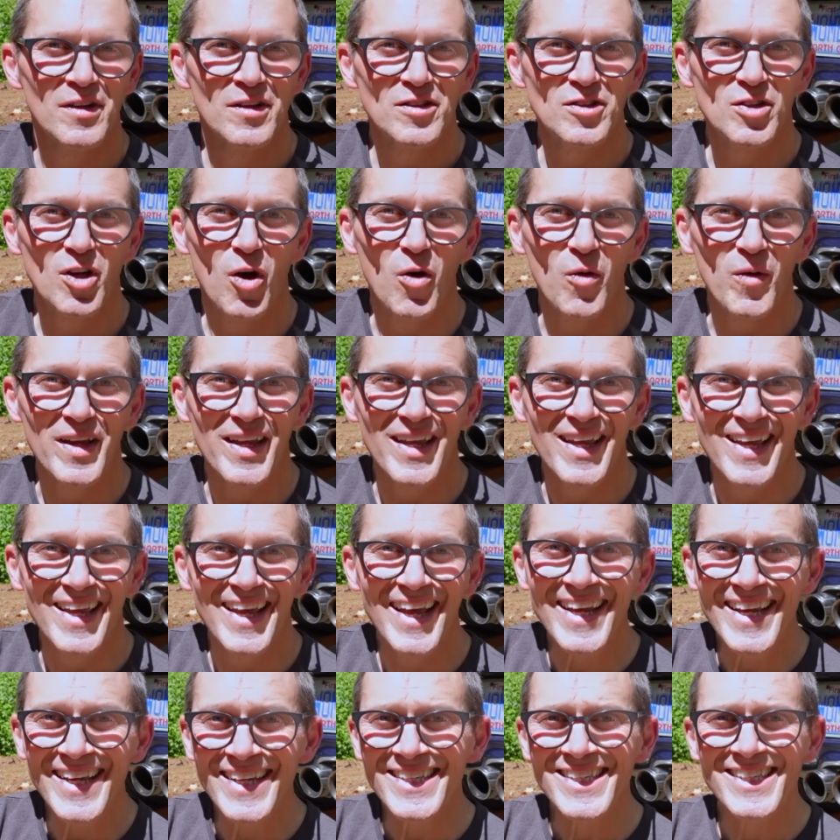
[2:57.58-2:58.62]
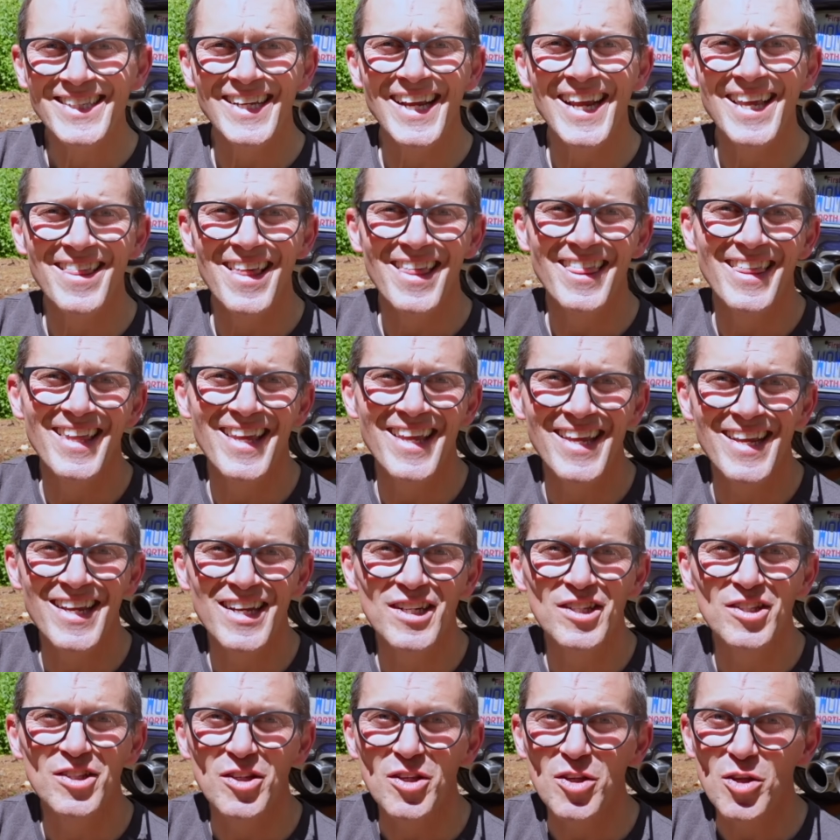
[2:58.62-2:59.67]
So it can see the
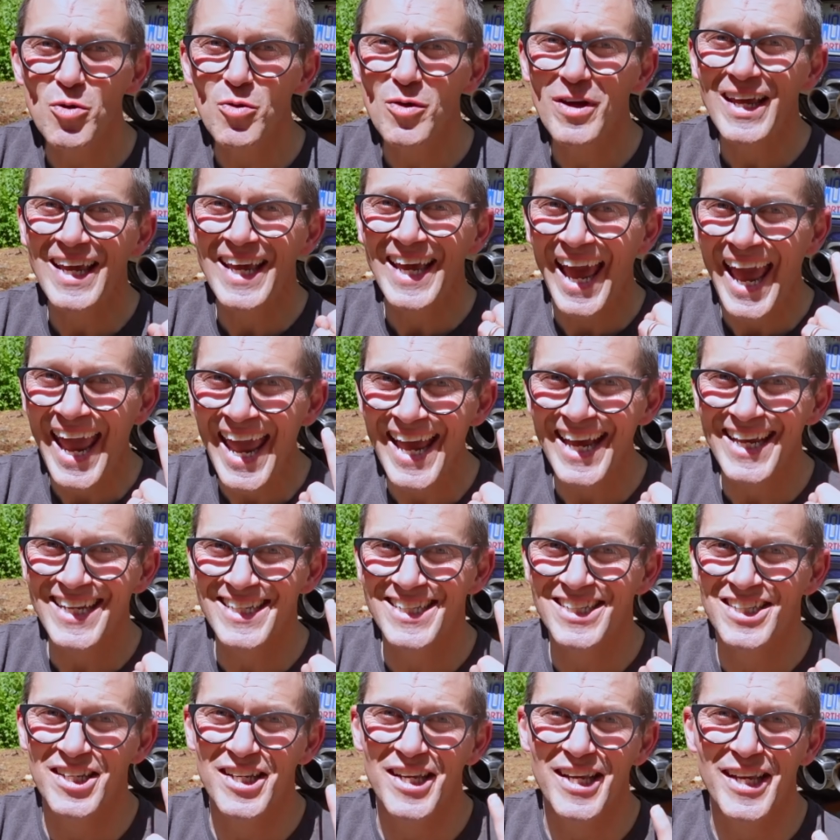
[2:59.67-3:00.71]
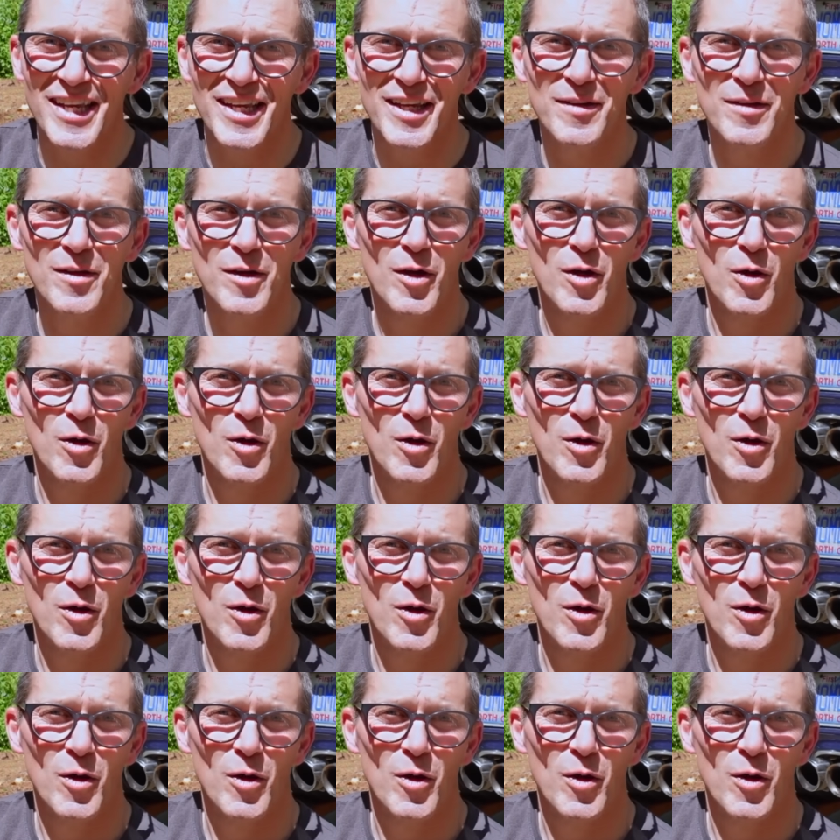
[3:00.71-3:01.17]
things you can't see